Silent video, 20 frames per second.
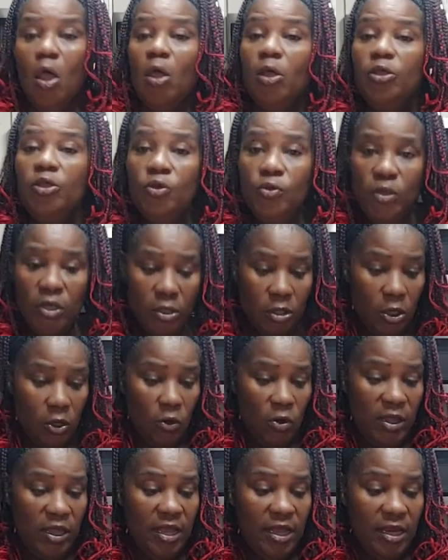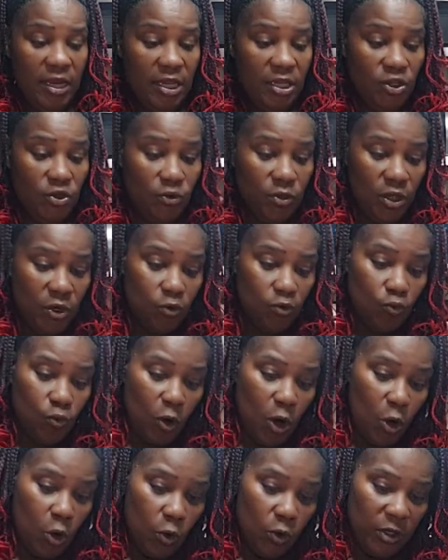you can go ahead and you can
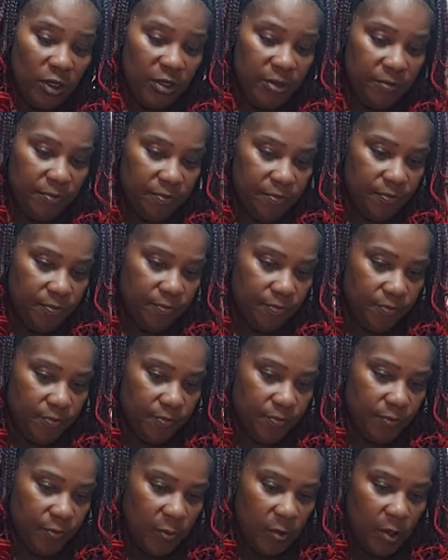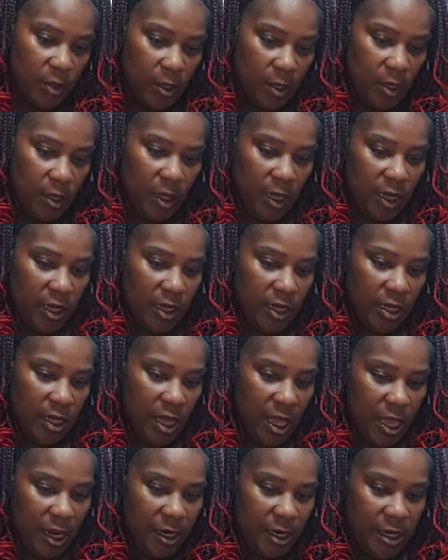roll it and
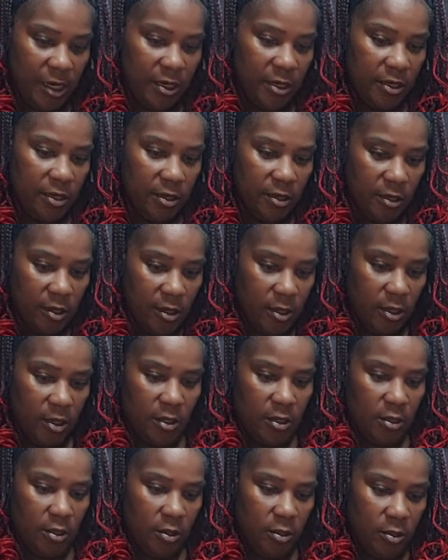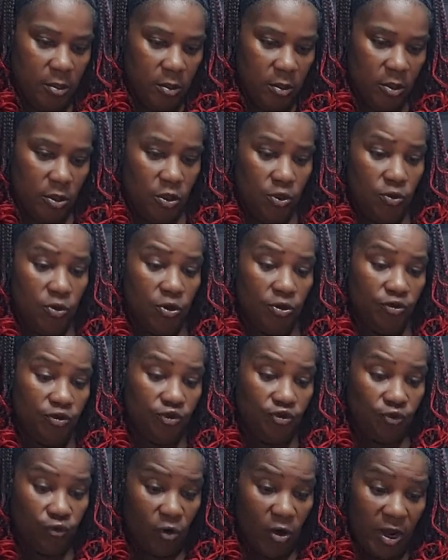cut it. You can
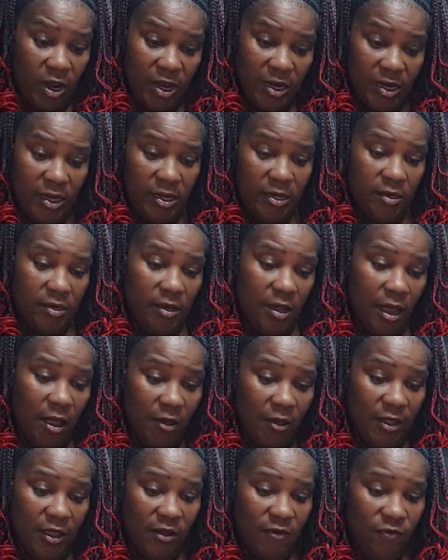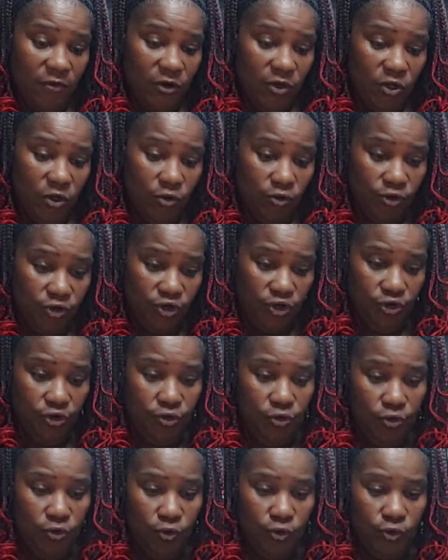shred it however you
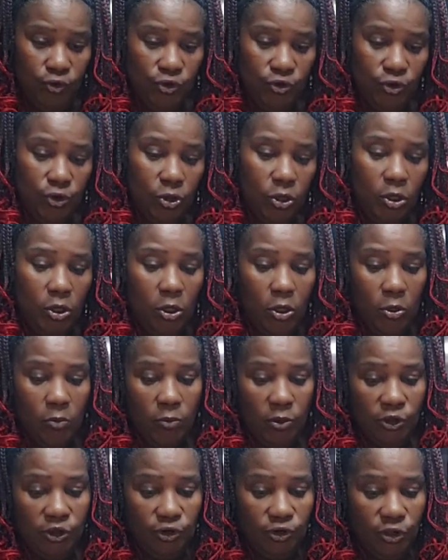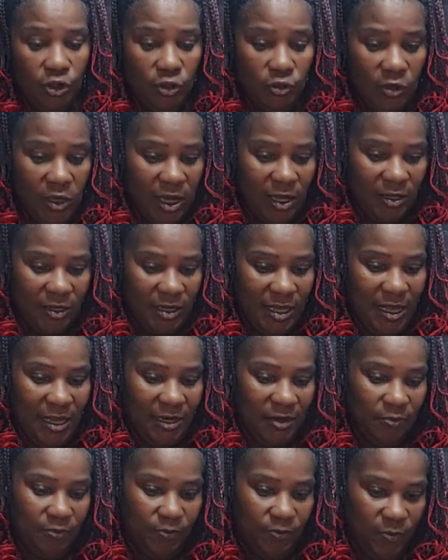choose. But you know
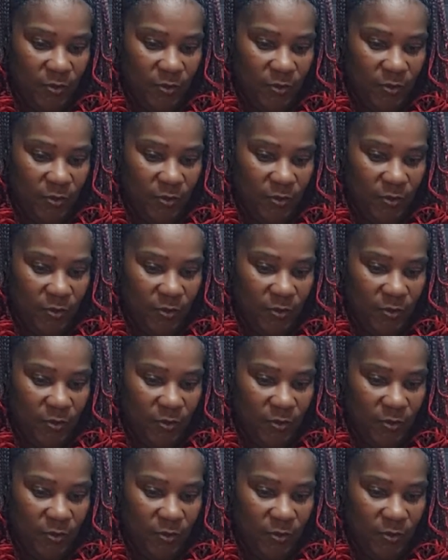how